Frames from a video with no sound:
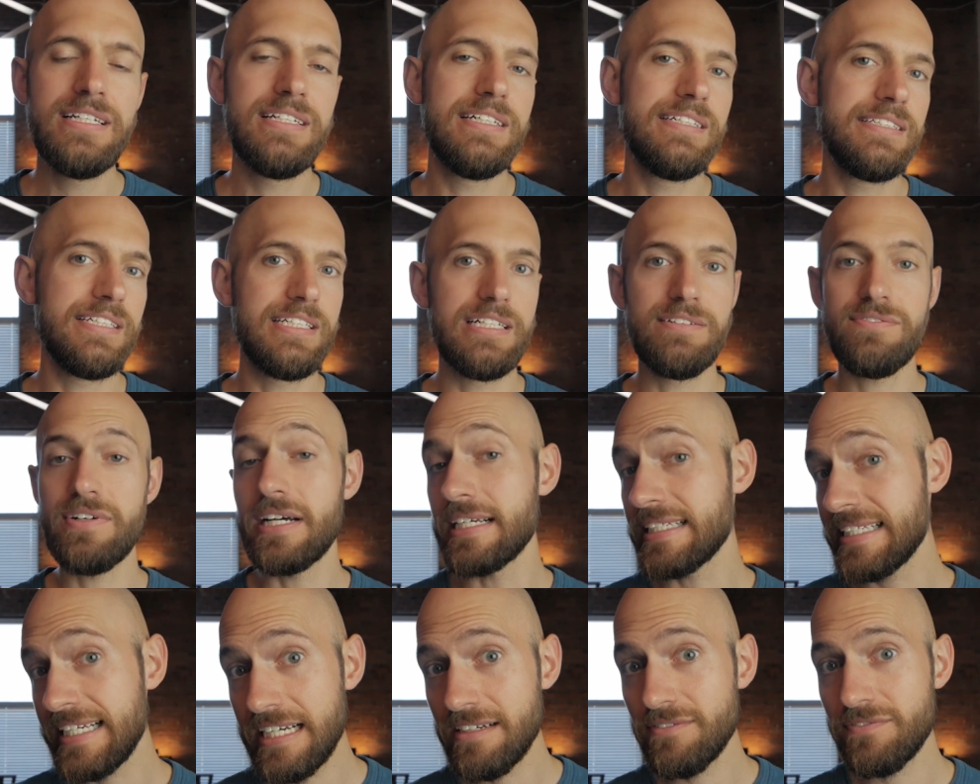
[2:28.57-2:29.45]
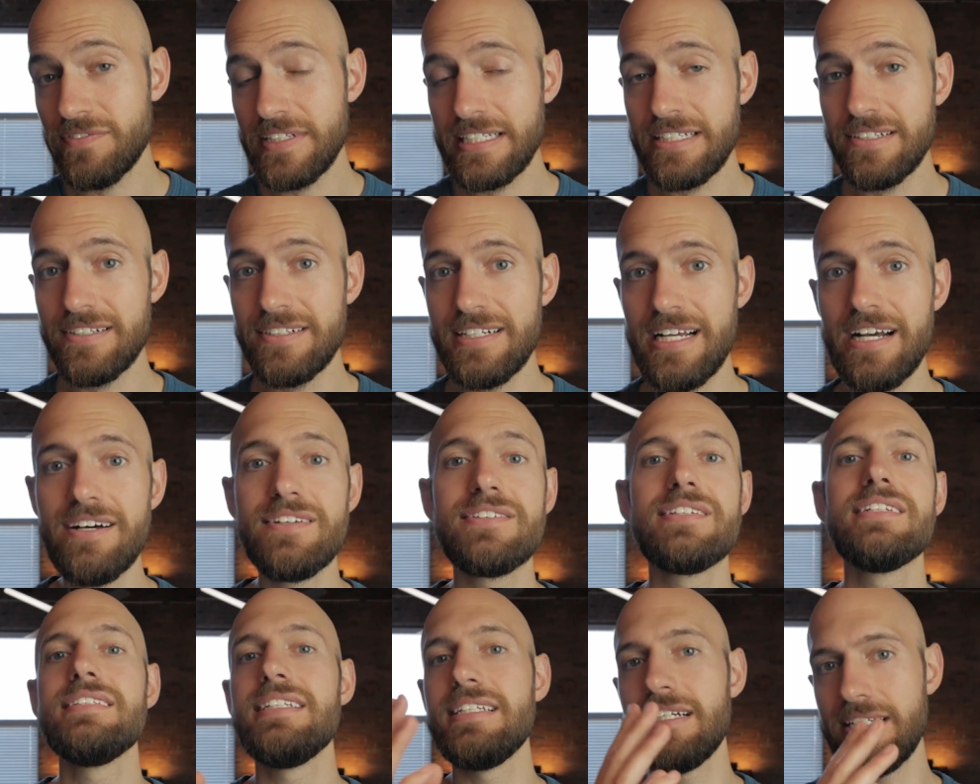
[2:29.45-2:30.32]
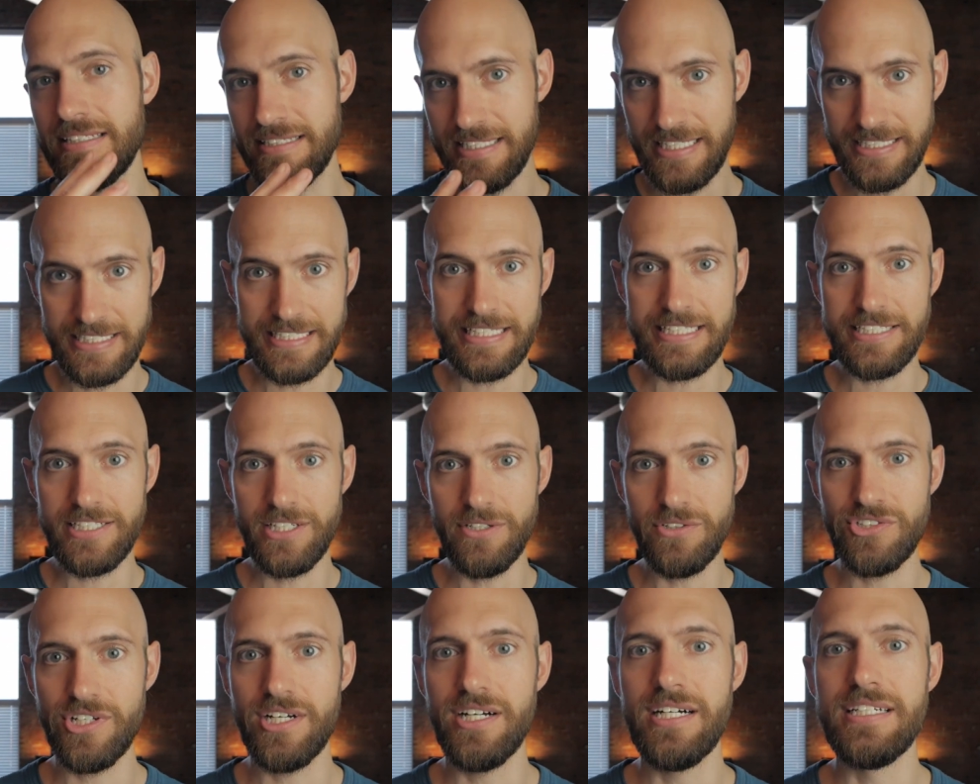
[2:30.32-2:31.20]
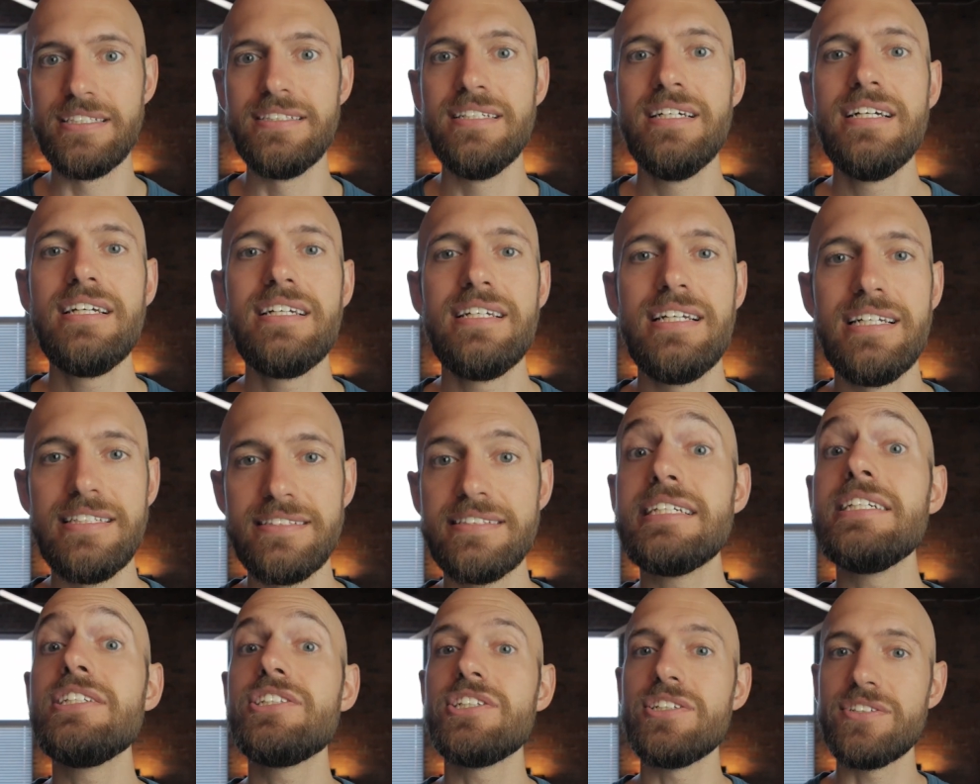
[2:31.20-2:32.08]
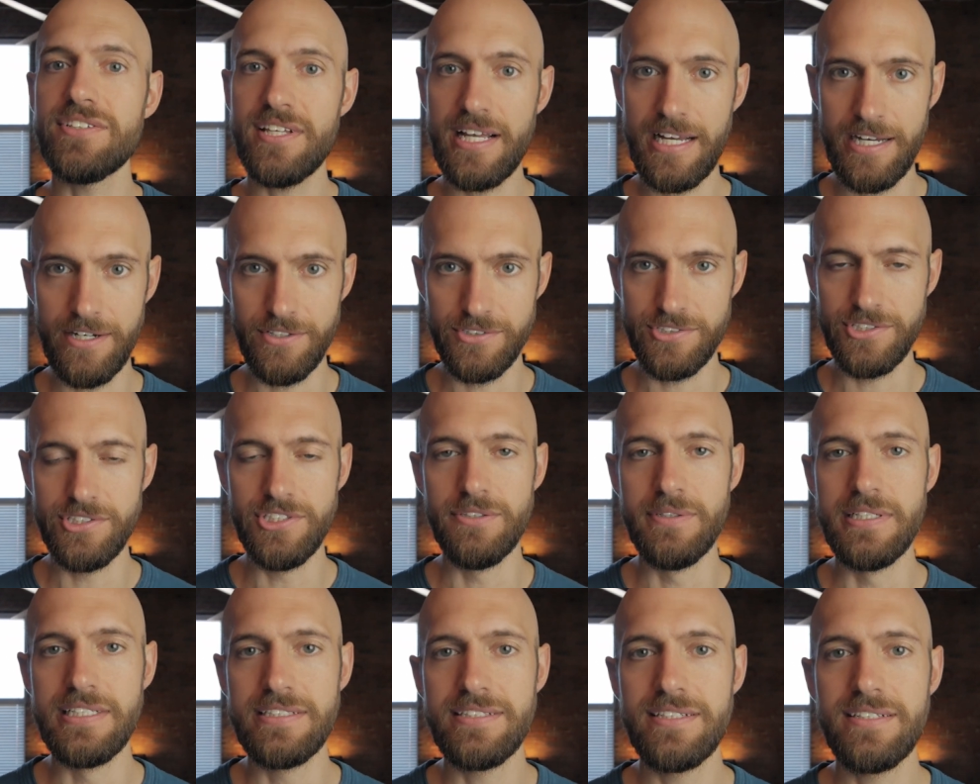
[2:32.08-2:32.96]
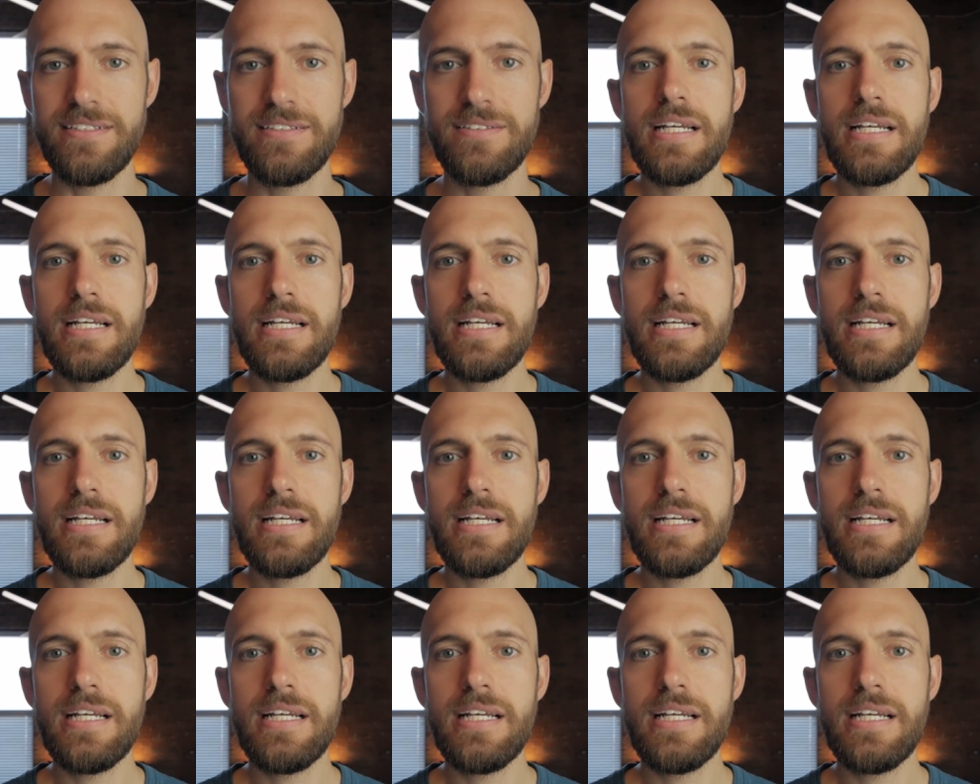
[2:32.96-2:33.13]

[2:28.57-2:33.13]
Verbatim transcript: And then if I can't figure it out, then, then he goes on and teaches how to do it.